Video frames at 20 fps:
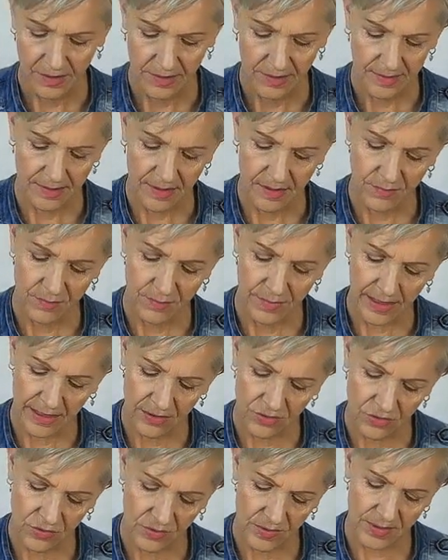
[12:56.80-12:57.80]
setting
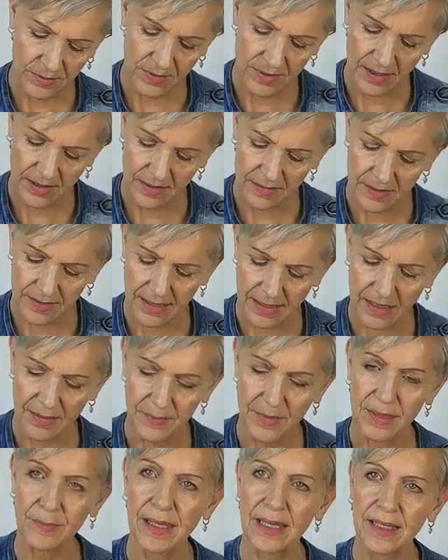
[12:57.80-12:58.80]
boundaries with others,
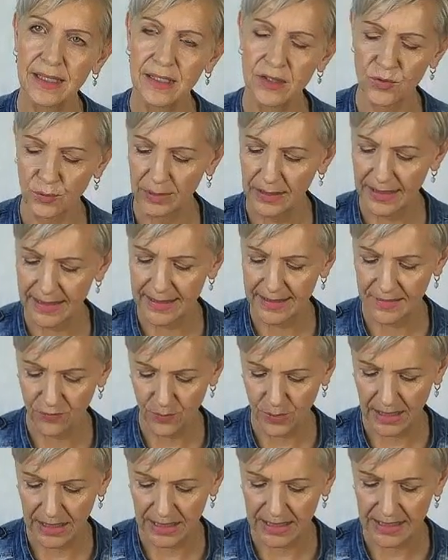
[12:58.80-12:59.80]
coming back into a place
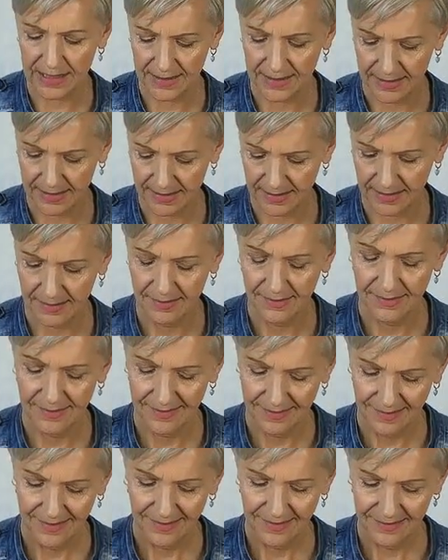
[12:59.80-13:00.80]
of peace.
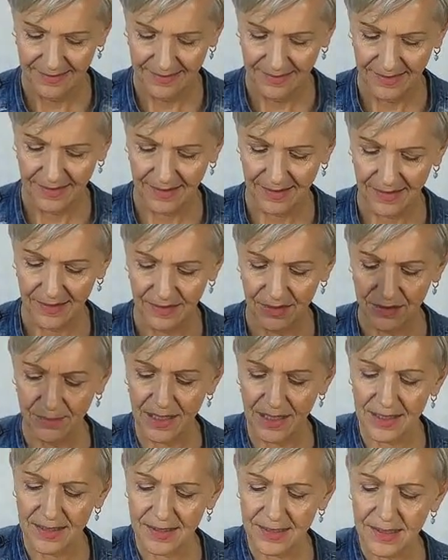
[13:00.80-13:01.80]
Yeah, you got a
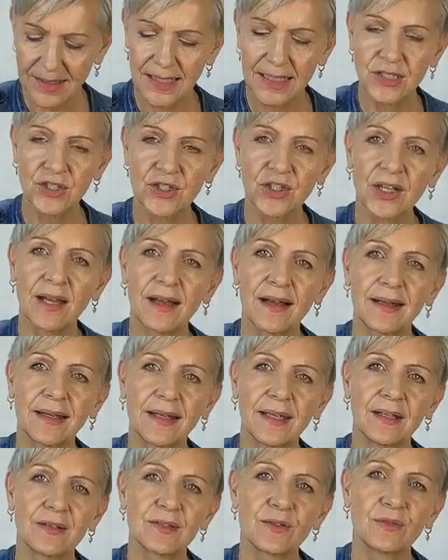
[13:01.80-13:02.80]
master teacher card
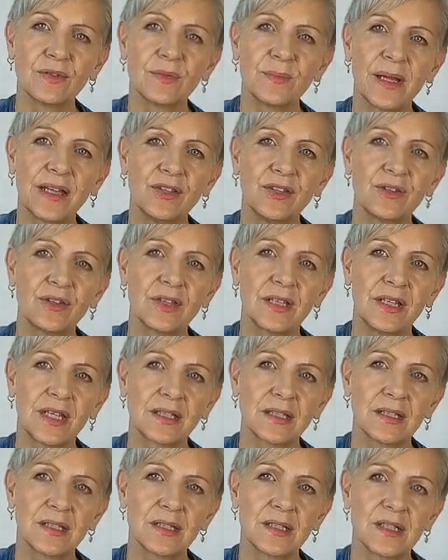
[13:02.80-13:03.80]
here. It's all about you
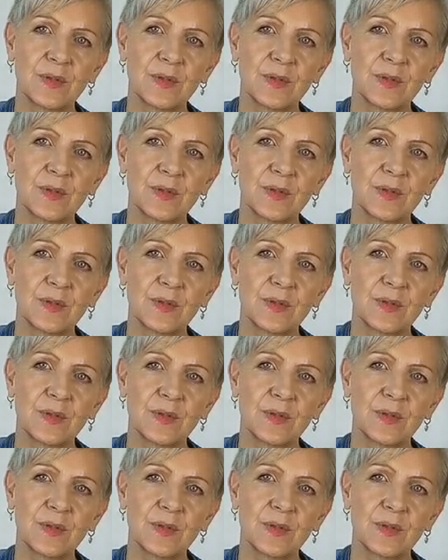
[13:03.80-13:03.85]
connecting to